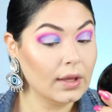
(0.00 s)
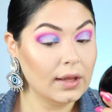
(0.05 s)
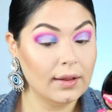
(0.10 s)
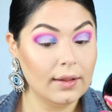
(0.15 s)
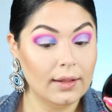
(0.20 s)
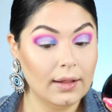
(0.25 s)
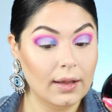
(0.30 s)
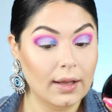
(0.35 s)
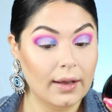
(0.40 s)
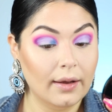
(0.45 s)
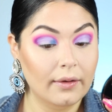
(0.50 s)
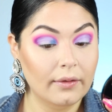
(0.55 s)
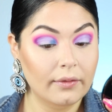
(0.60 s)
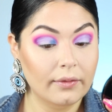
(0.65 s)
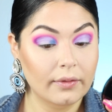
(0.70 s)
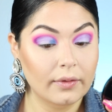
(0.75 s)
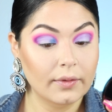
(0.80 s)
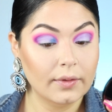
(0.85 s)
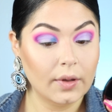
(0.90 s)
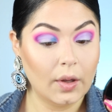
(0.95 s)

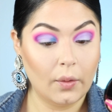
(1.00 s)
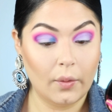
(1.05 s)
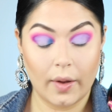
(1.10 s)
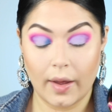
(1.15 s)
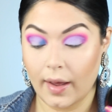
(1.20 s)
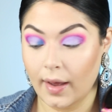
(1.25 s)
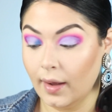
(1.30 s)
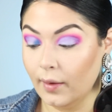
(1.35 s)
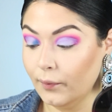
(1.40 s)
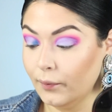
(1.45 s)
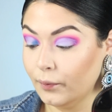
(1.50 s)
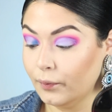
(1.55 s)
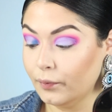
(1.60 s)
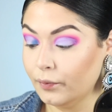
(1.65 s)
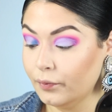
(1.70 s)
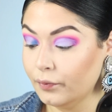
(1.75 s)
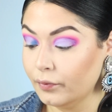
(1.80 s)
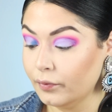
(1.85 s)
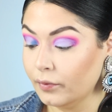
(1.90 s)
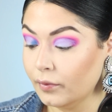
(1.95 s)
Love. Okay.
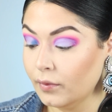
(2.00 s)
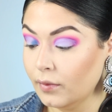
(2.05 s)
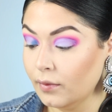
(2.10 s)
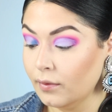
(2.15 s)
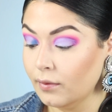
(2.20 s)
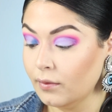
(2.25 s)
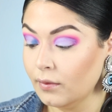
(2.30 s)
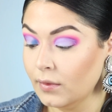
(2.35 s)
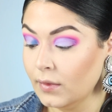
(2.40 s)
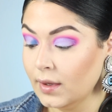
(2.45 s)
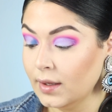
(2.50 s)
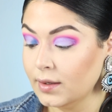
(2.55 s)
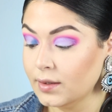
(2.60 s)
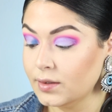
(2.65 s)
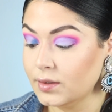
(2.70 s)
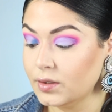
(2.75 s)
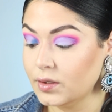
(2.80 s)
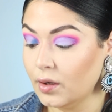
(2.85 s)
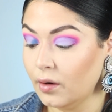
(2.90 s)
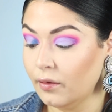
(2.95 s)

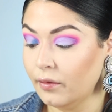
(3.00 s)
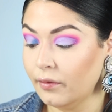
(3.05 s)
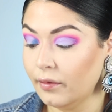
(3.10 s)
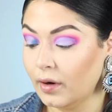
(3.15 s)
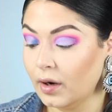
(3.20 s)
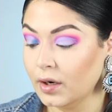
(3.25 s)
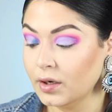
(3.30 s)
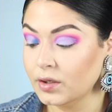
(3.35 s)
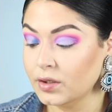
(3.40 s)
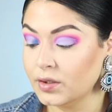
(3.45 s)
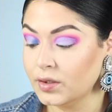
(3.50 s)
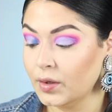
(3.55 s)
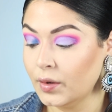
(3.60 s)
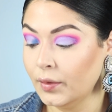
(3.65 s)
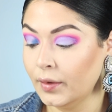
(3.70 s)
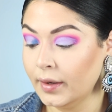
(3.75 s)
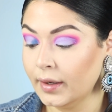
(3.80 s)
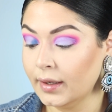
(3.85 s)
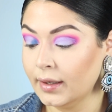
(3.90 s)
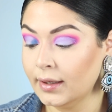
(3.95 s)
So far, so
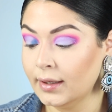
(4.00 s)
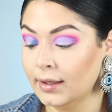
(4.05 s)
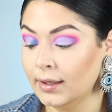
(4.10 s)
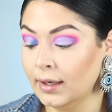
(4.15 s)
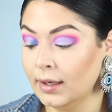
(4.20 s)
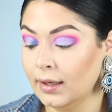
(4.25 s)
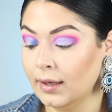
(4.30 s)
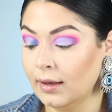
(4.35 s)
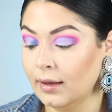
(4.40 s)
good.